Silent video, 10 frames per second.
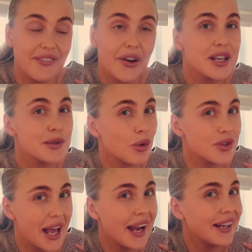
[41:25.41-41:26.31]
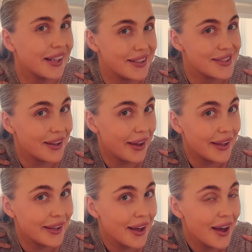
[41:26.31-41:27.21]
very
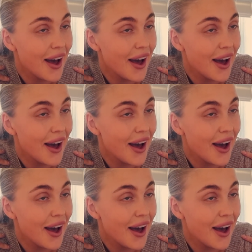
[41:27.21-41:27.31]
spontaneously